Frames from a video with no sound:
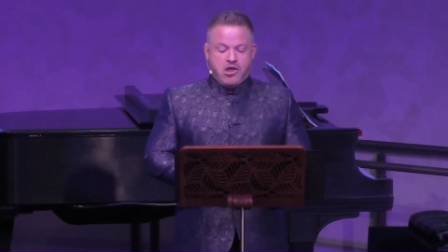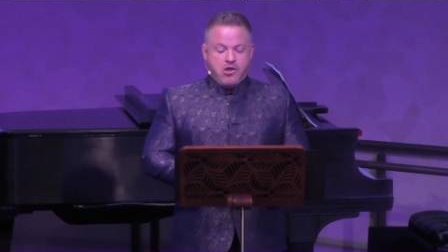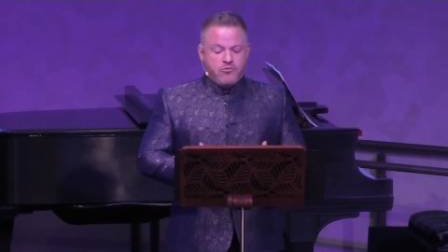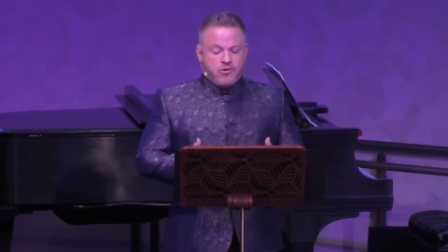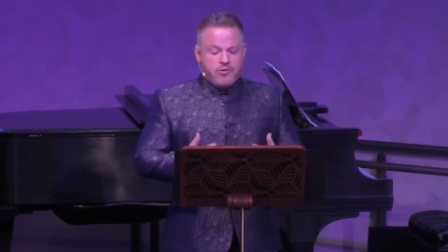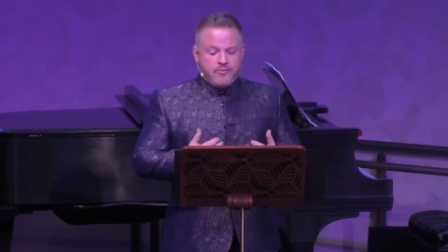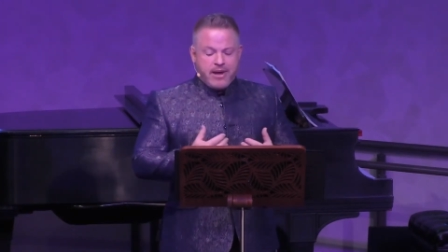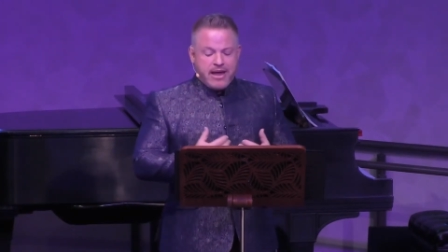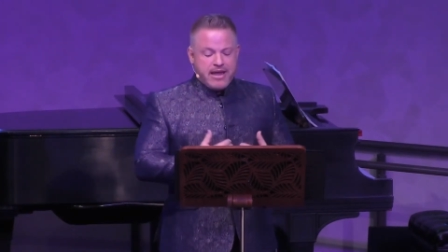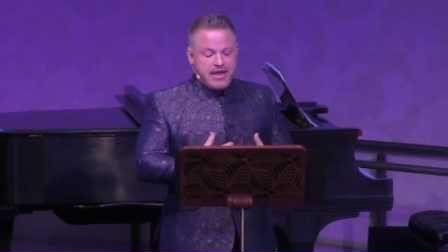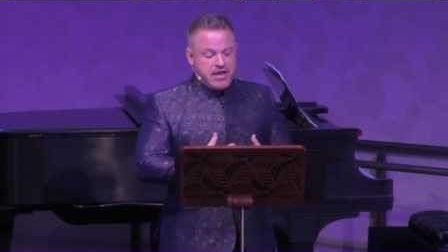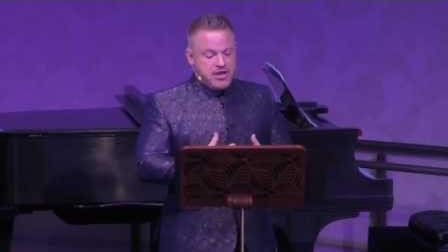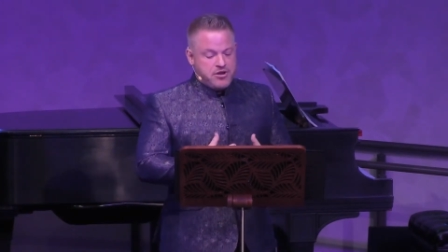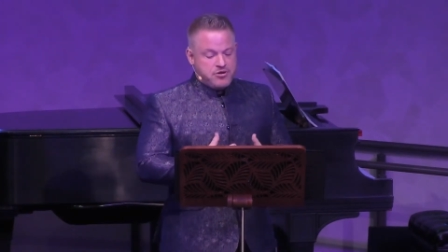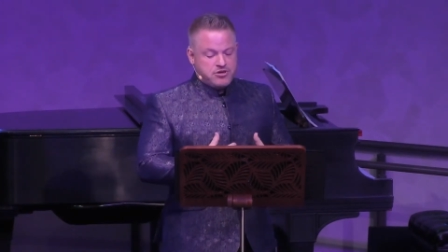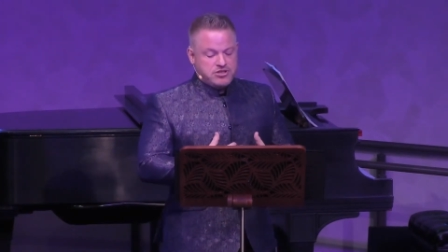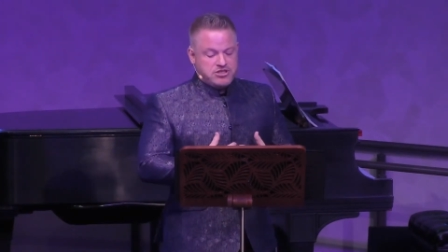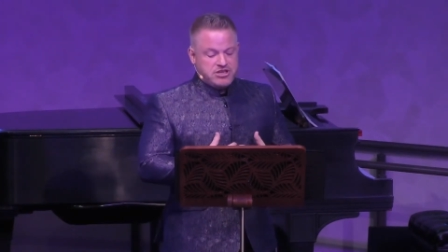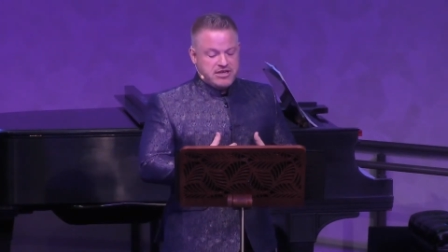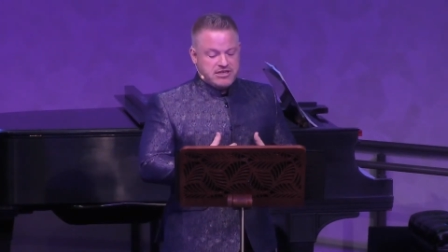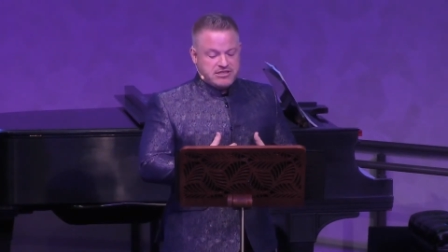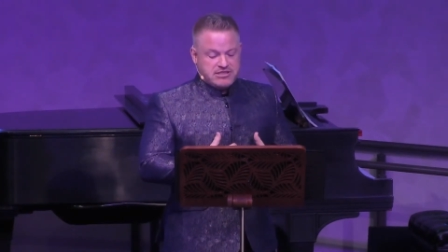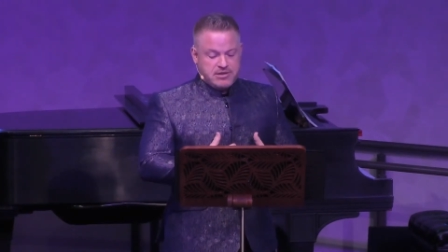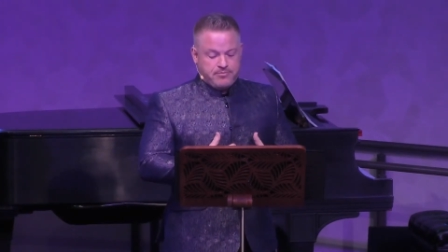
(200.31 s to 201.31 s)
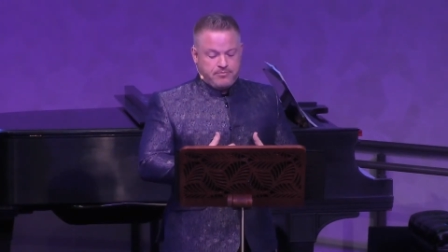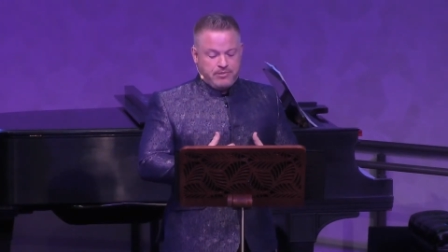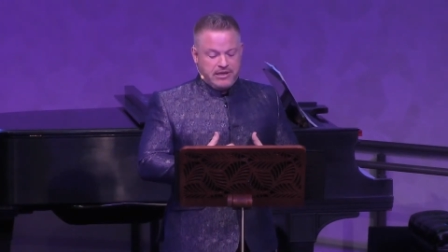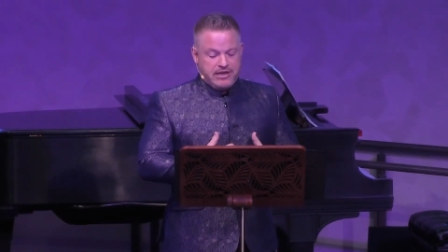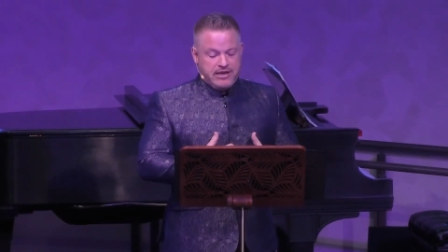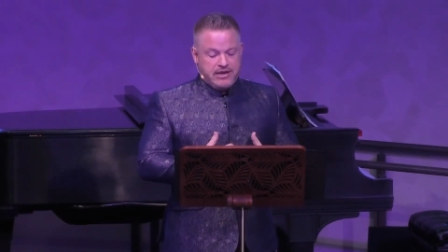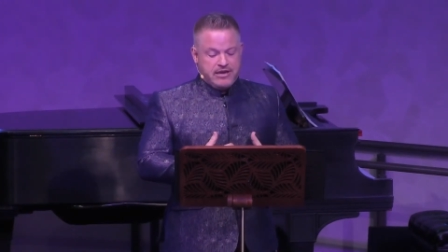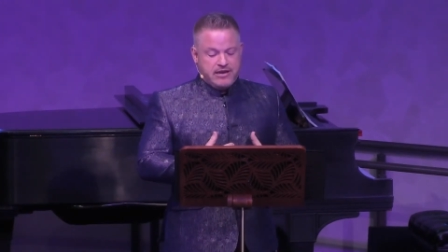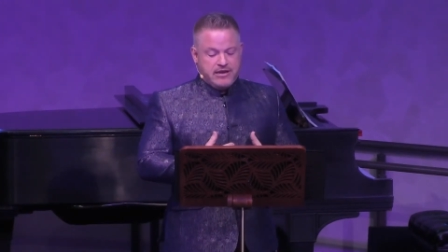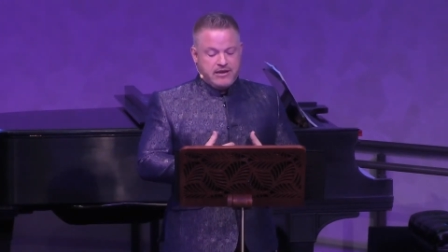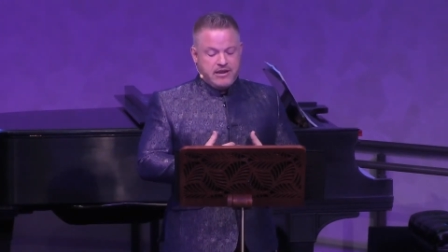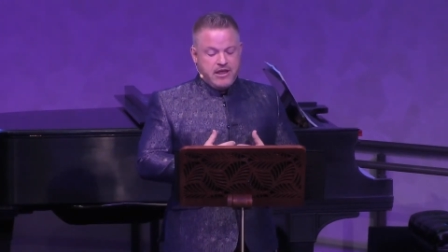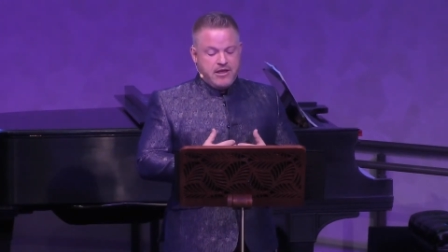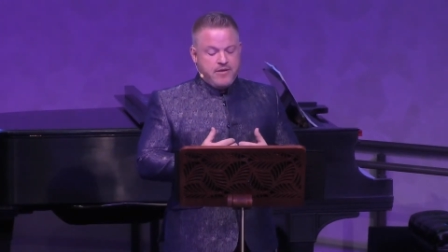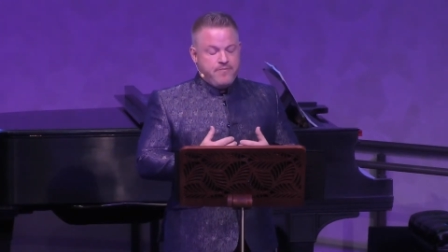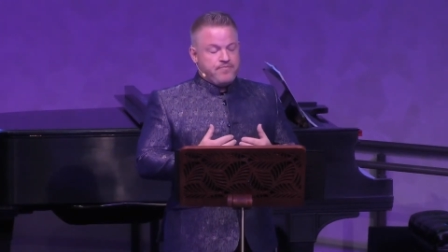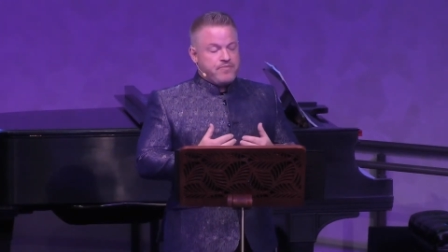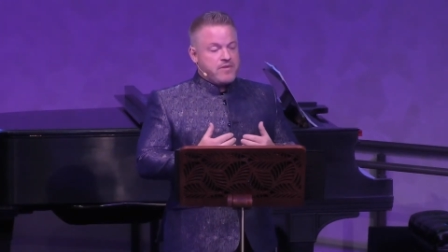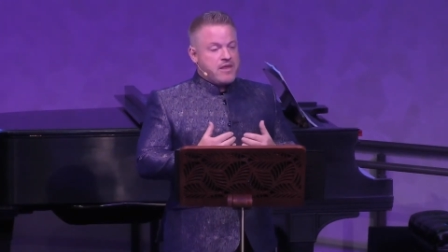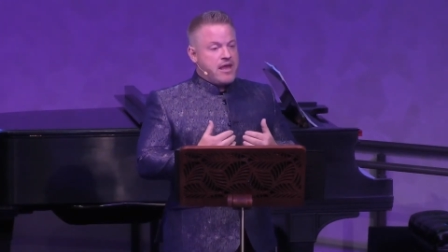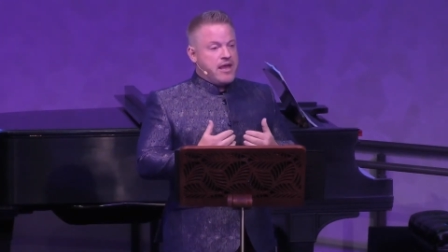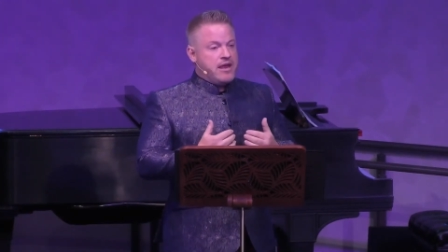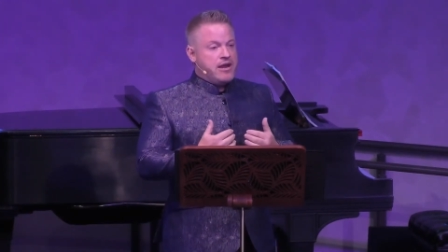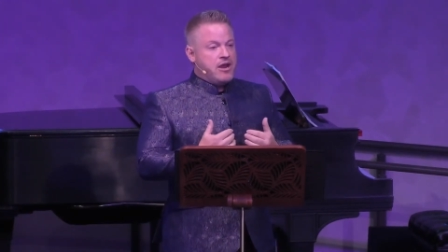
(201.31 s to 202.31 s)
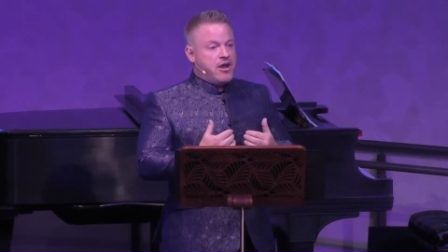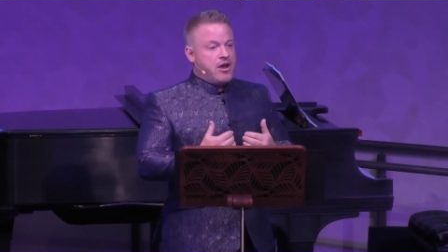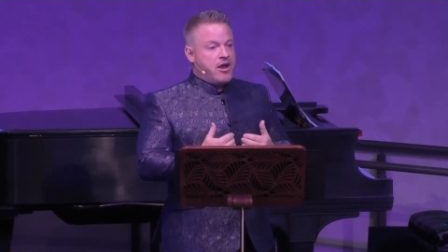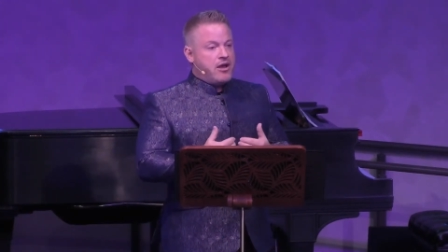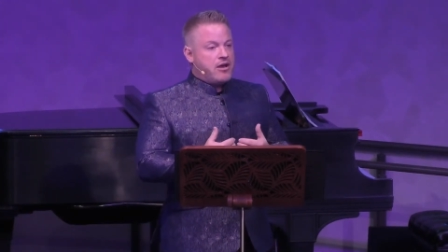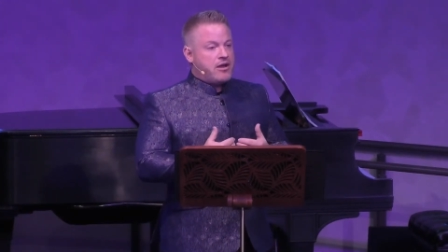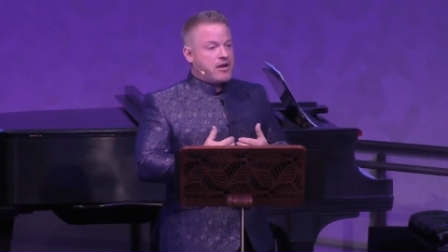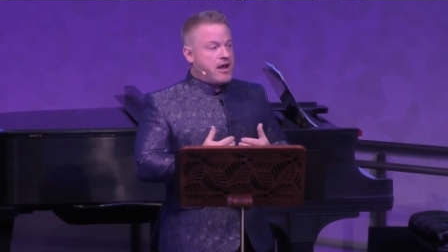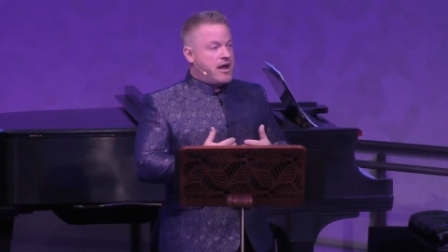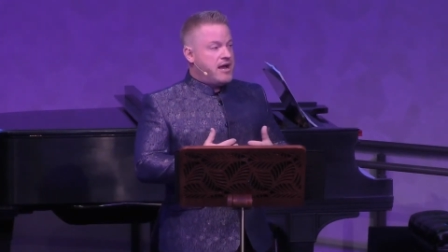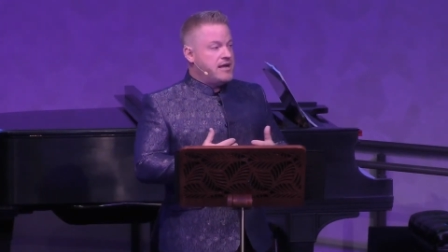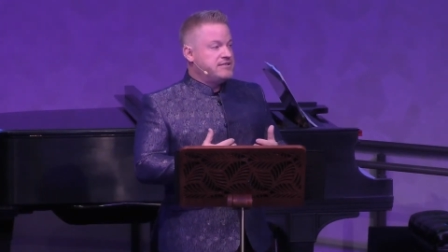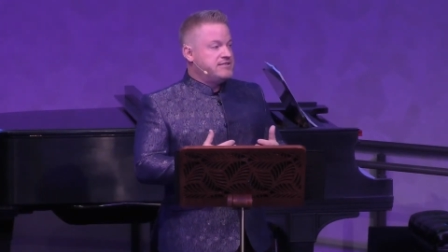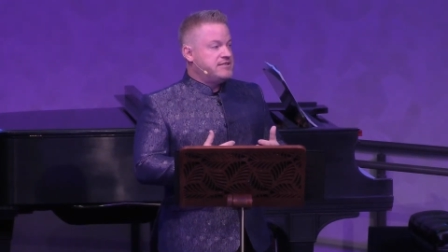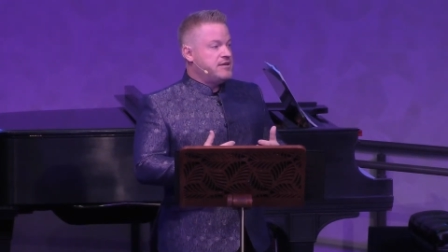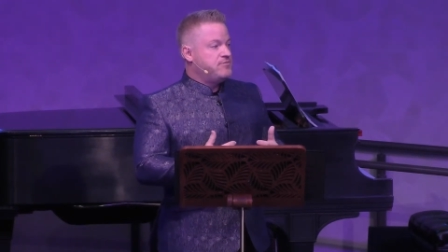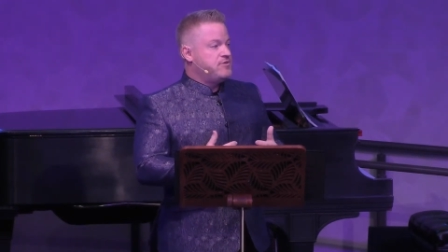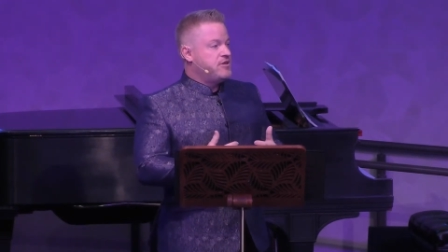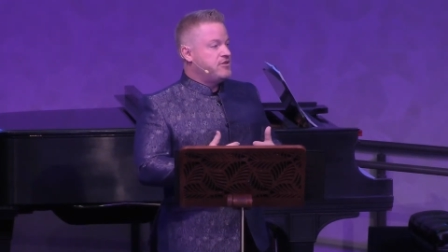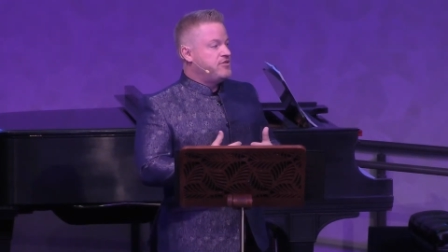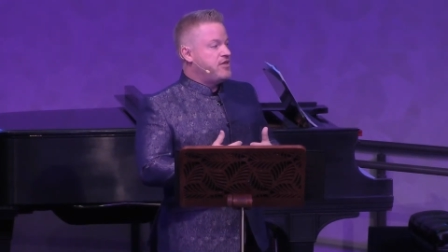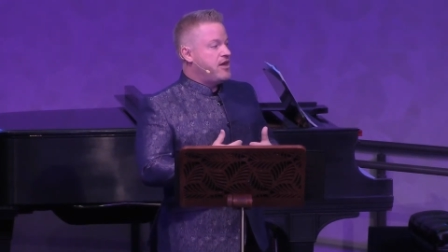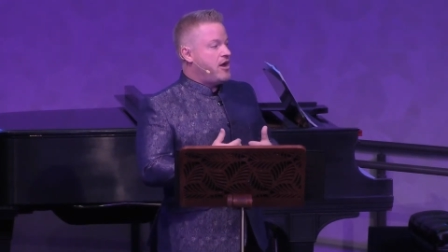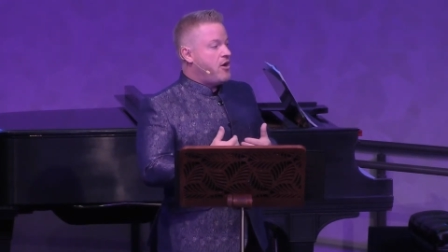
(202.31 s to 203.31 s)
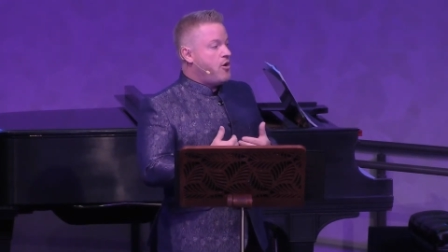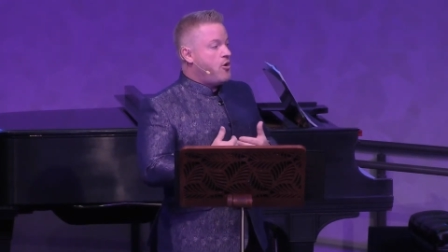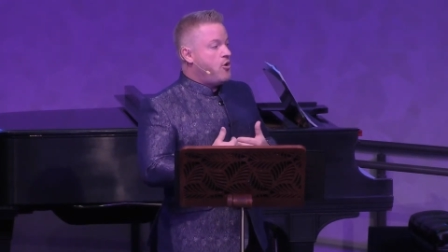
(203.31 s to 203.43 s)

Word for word: When my energy is depleted, concept that the